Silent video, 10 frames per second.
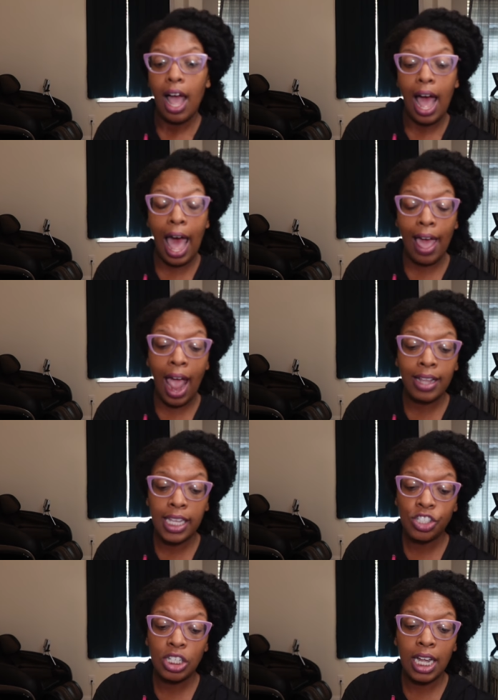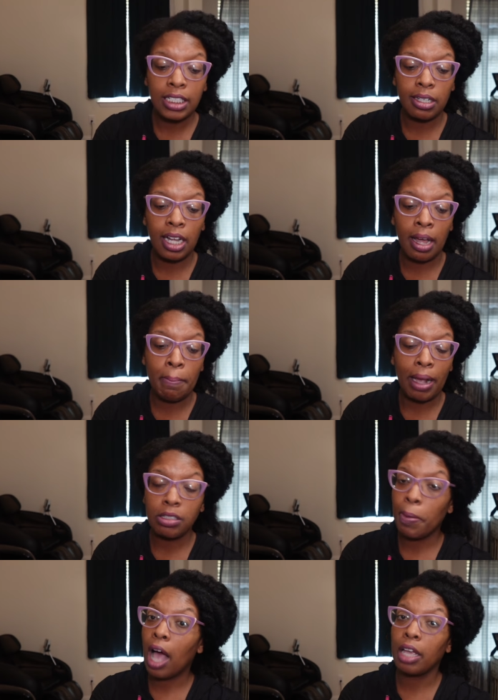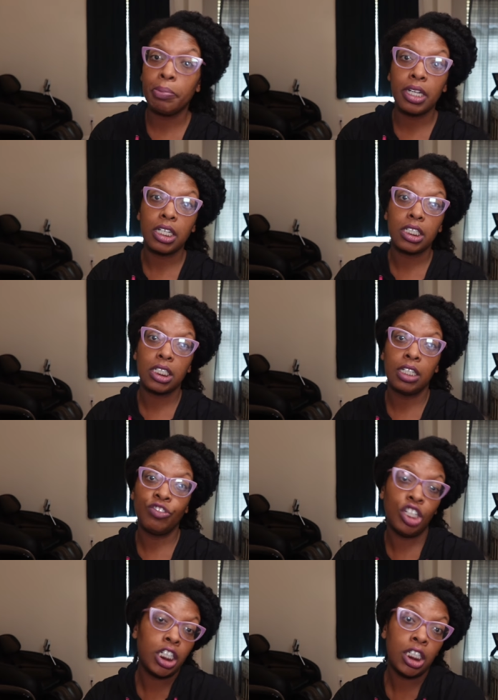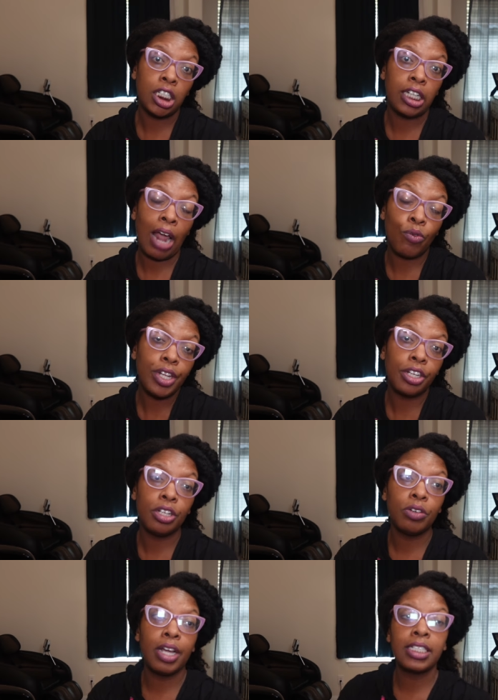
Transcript: I, I think she like to um, bounce pocketbooks if she could. I really do.